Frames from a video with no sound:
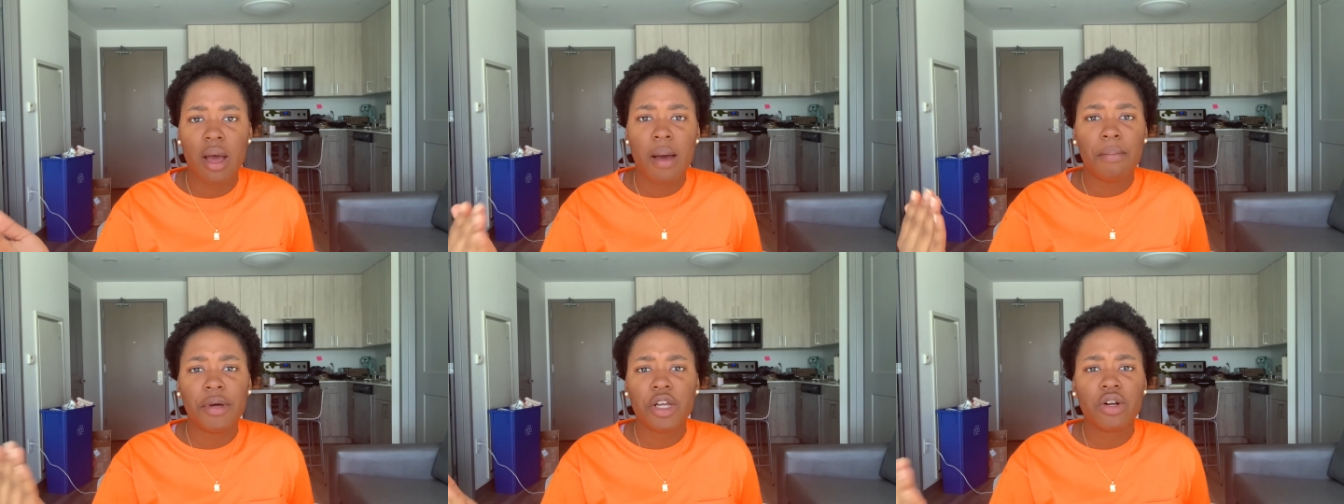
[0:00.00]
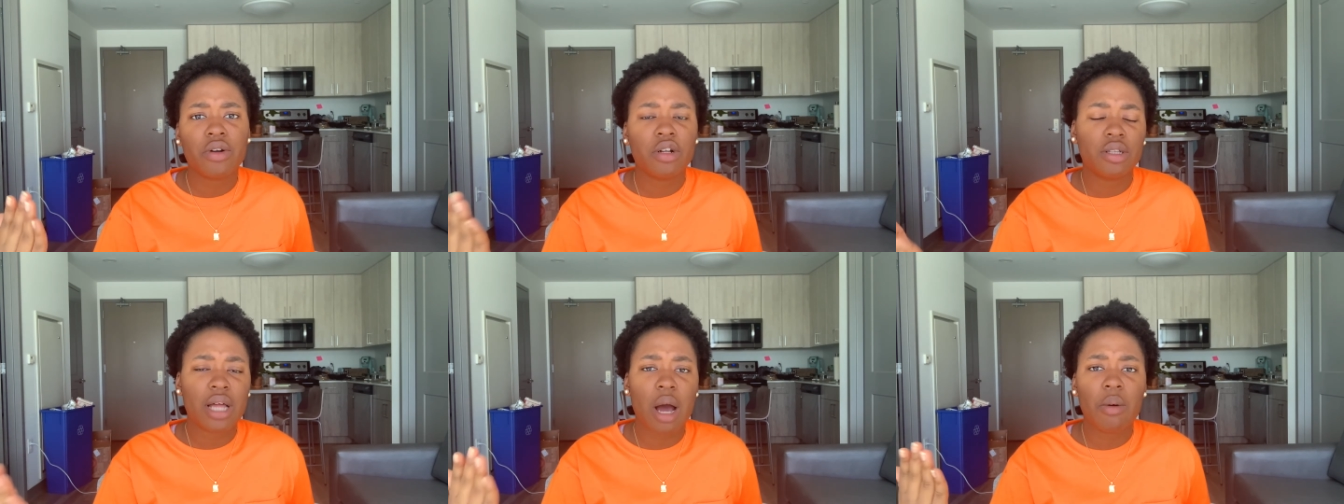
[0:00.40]
But you're
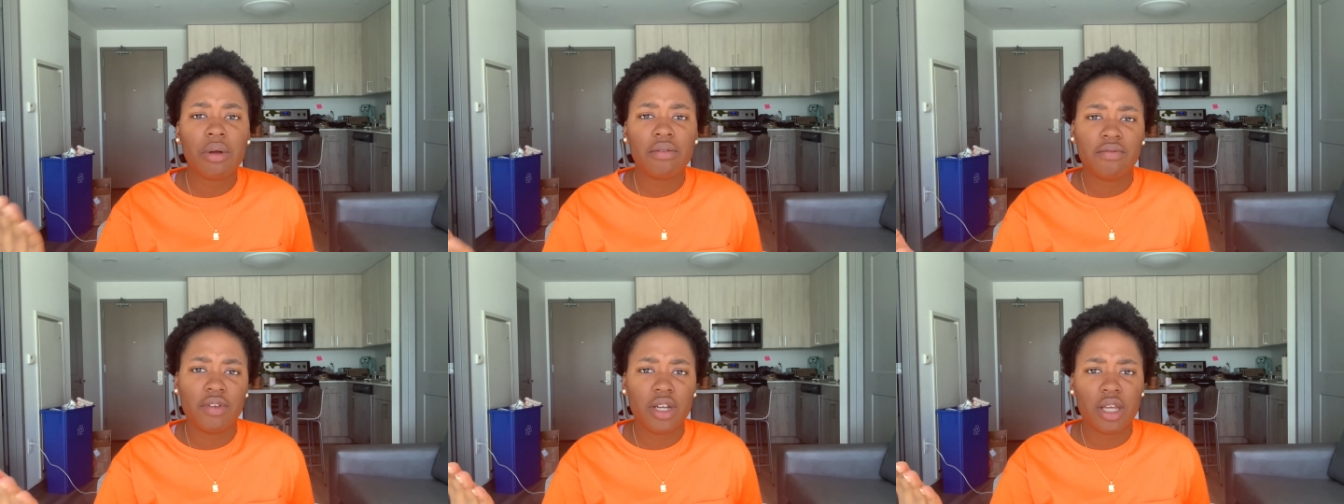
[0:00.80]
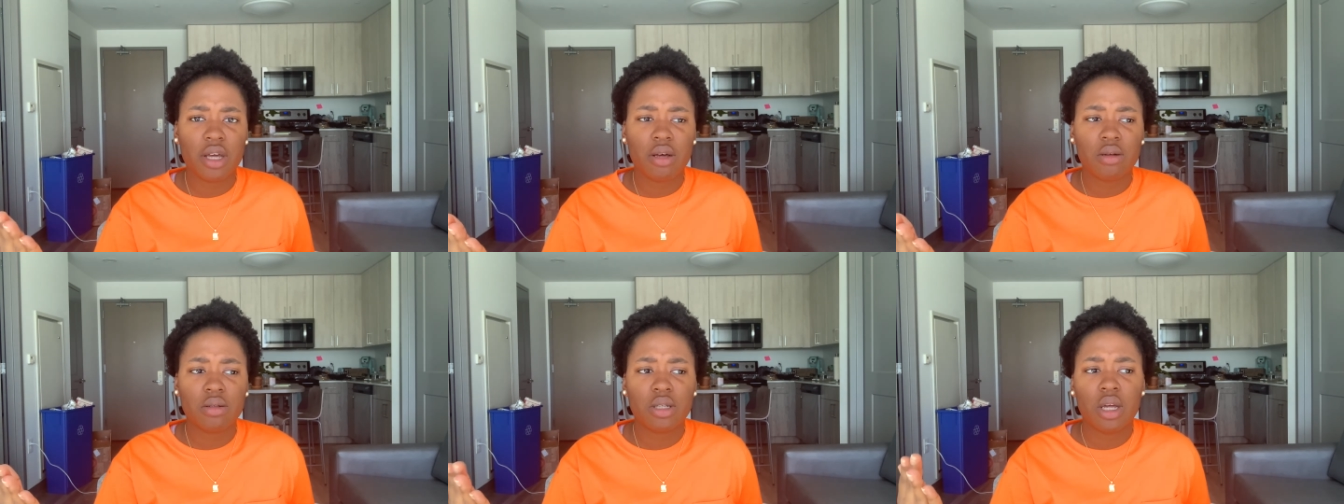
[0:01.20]
allowing
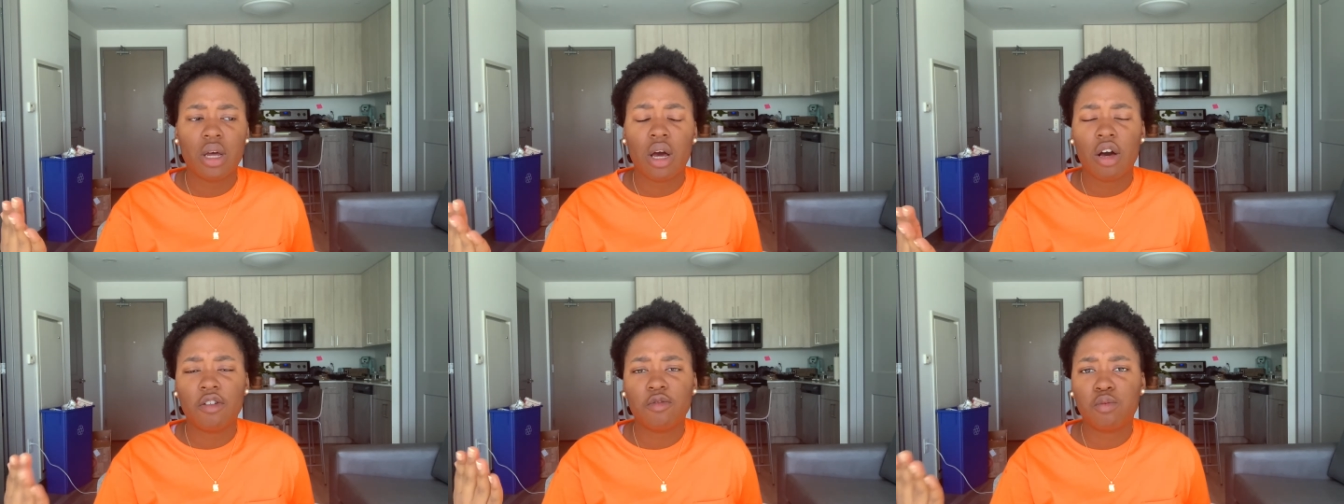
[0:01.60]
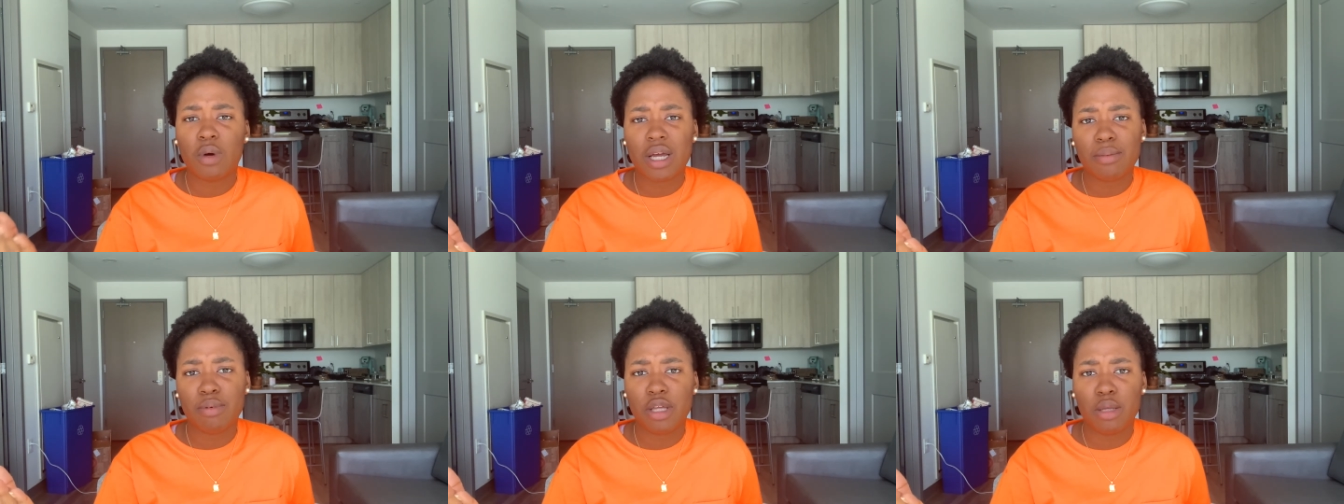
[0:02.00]
videos of
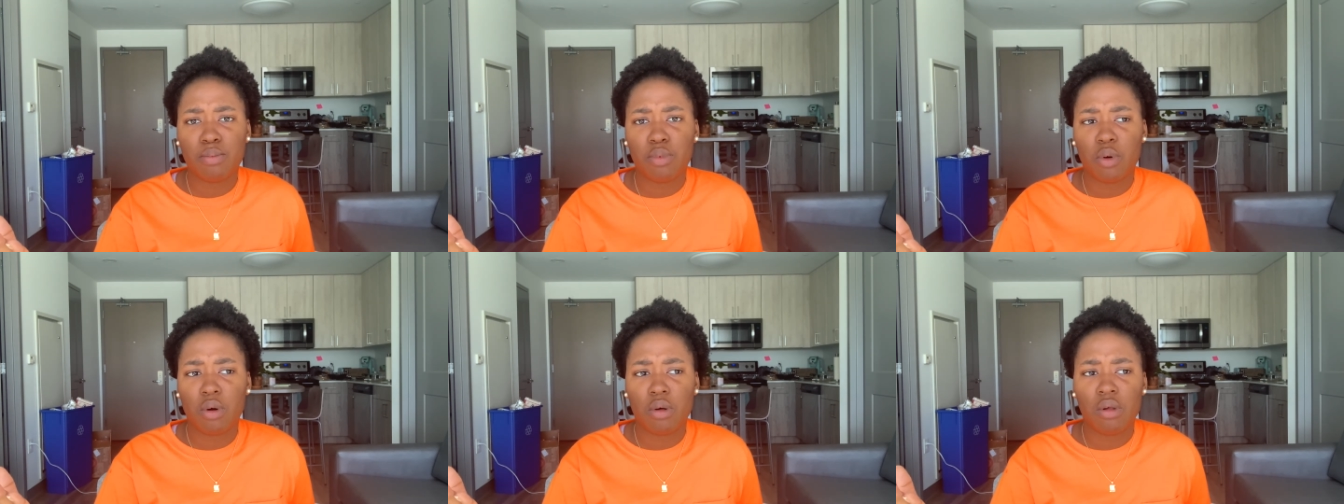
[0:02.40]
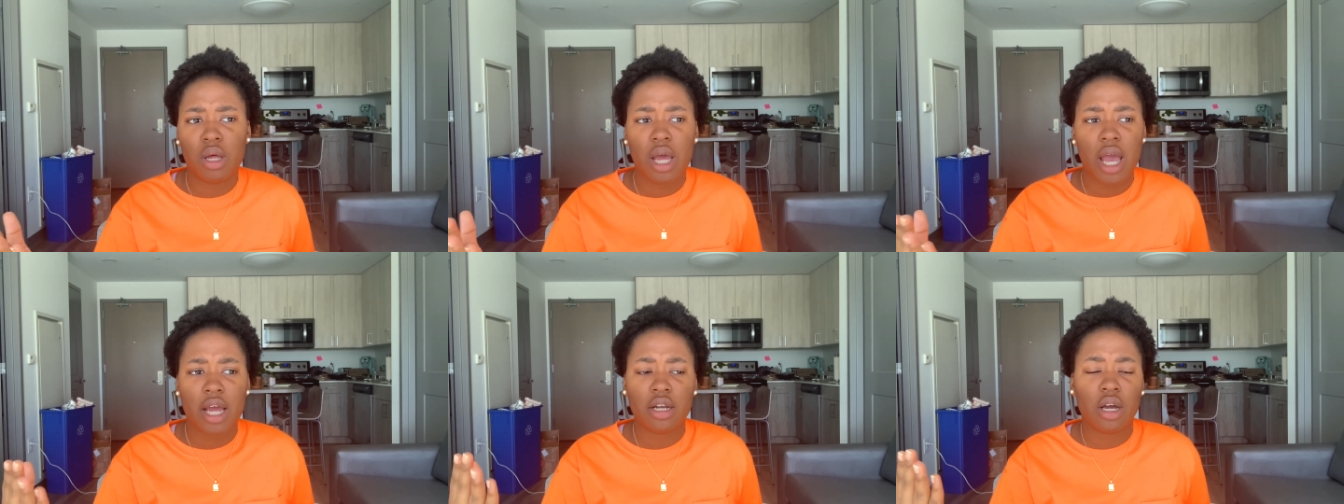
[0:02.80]
white people
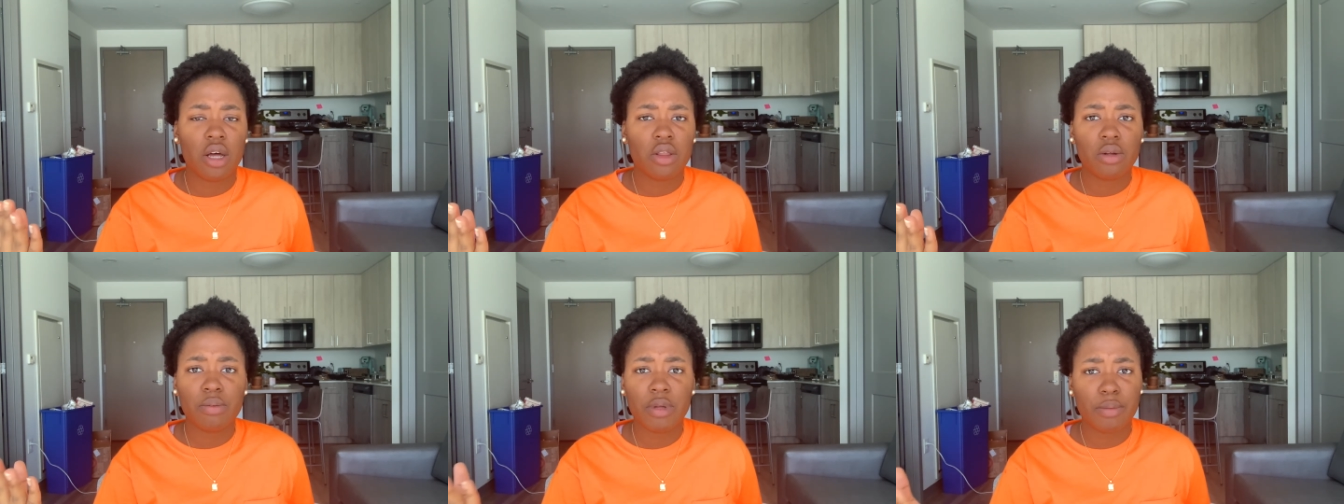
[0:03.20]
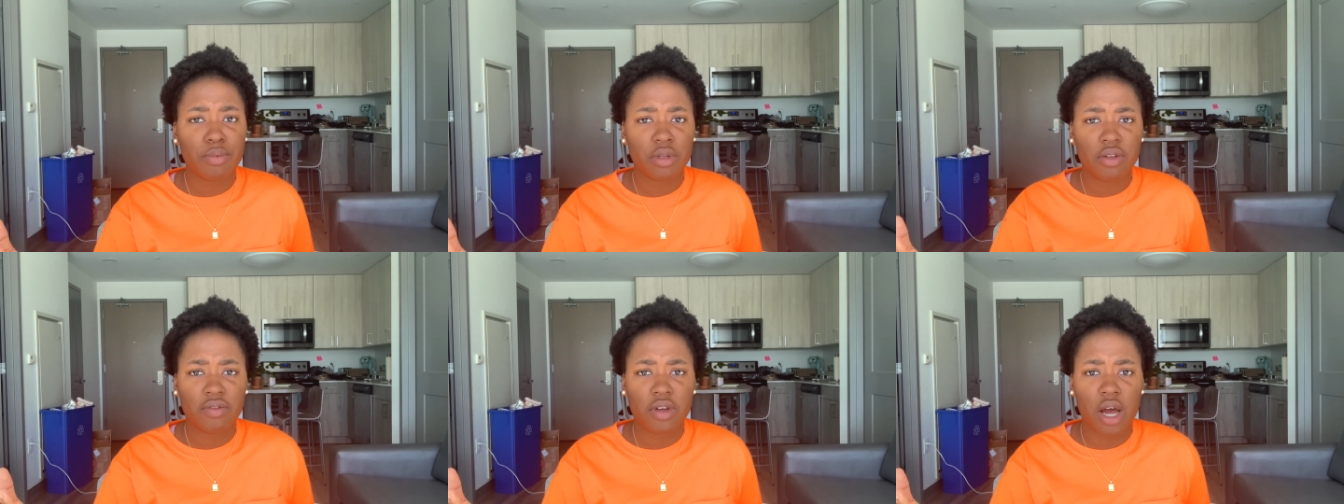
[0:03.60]
and other
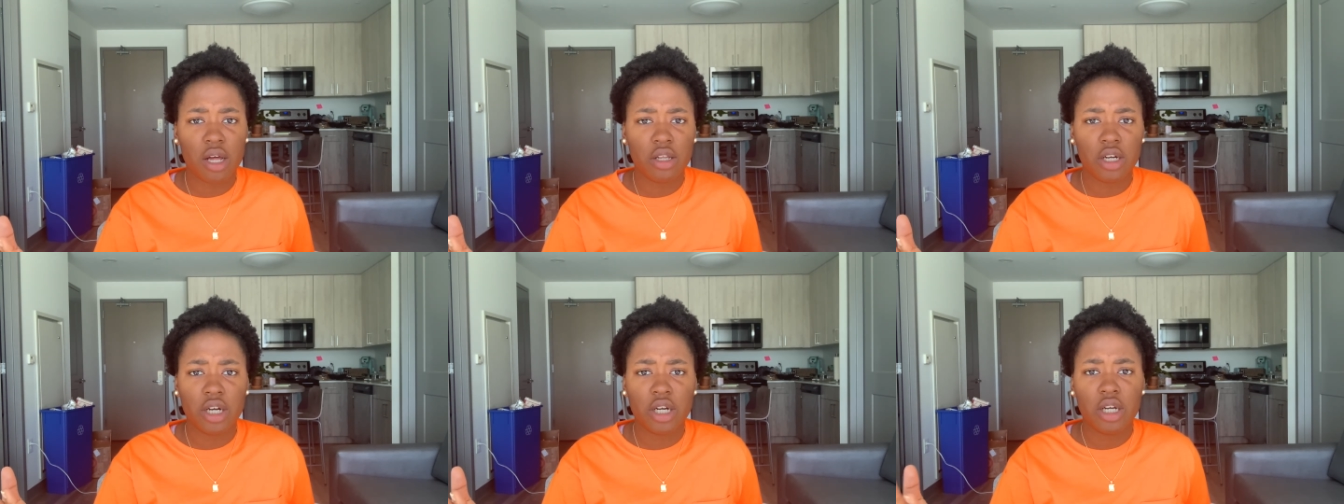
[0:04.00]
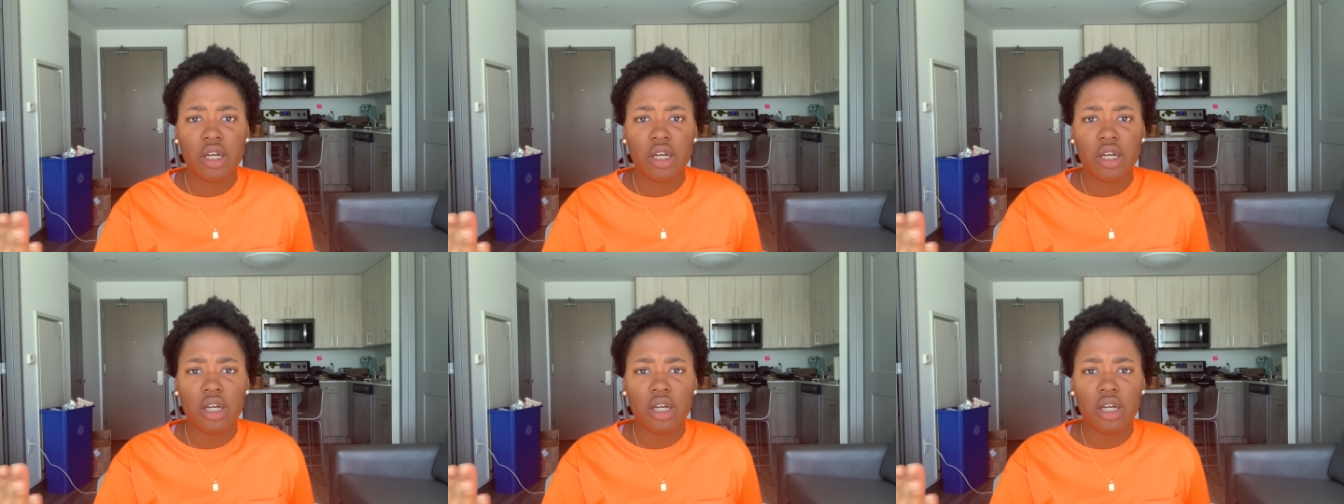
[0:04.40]
people of color